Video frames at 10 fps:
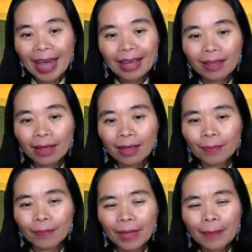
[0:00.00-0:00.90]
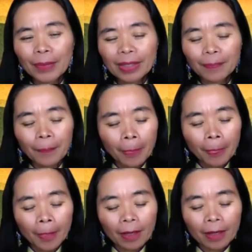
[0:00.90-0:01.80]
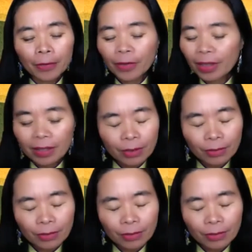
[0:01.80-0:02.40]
I mean, readers